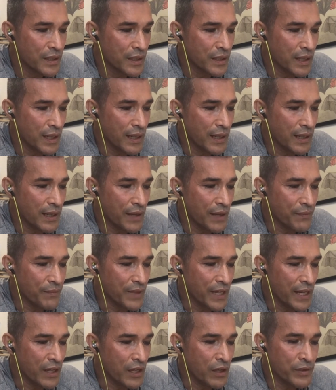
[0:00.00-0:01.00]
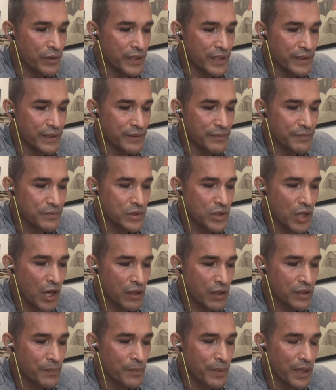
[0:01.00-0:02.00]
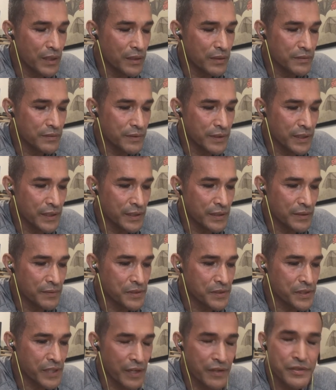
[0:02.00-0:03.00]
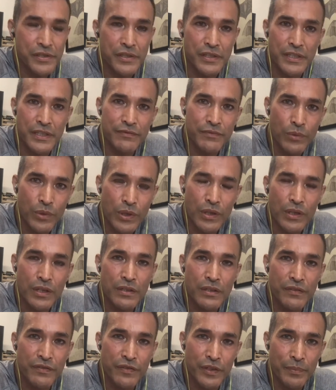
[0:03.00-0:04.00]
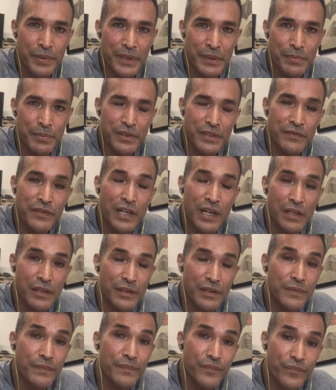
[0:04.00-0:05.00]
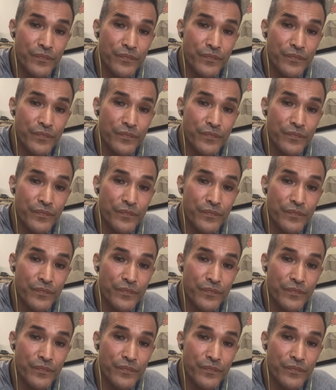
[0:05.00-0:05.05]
I already talked about the scarcity of work for people of color.